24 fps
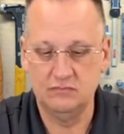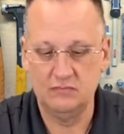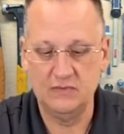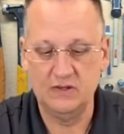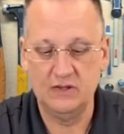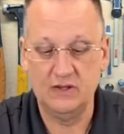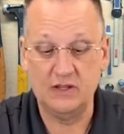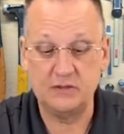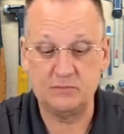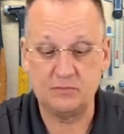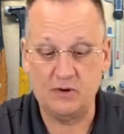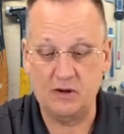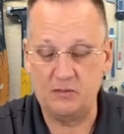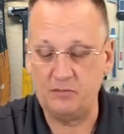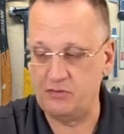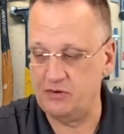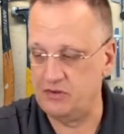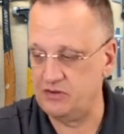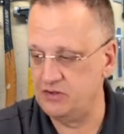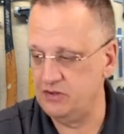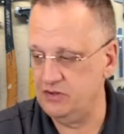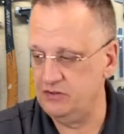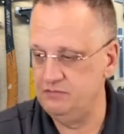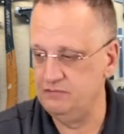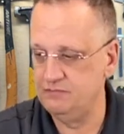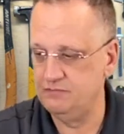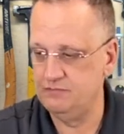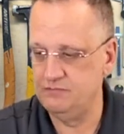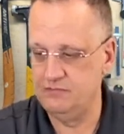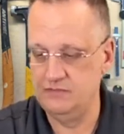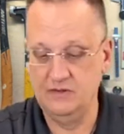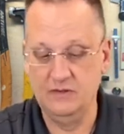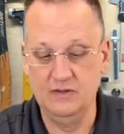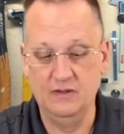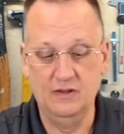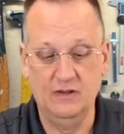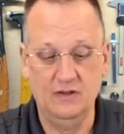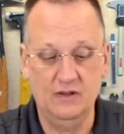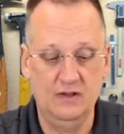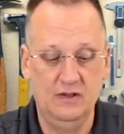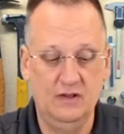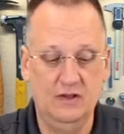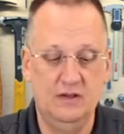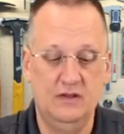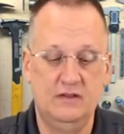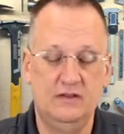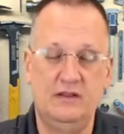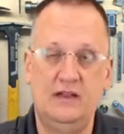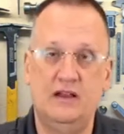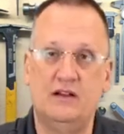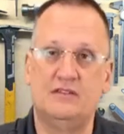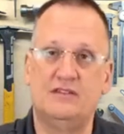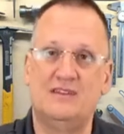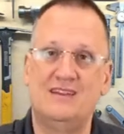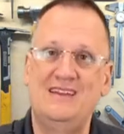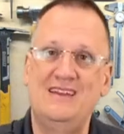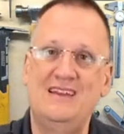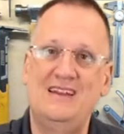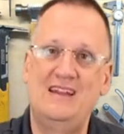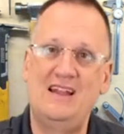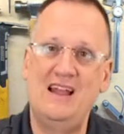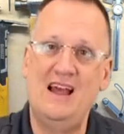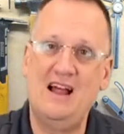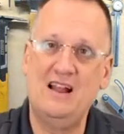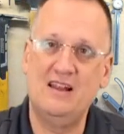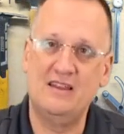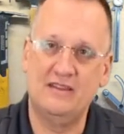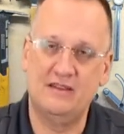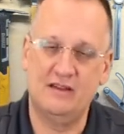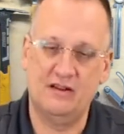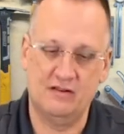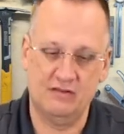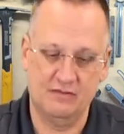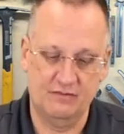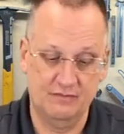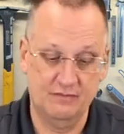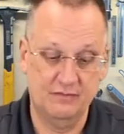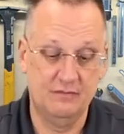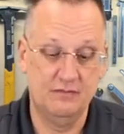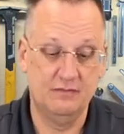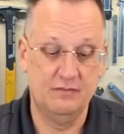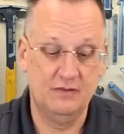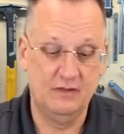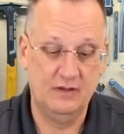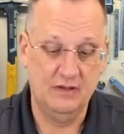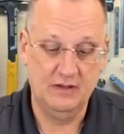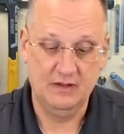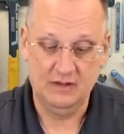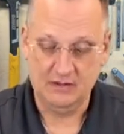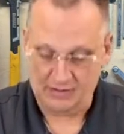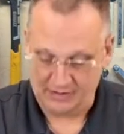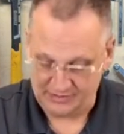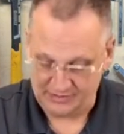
That's probably pretty good. Now, to get it out of there, I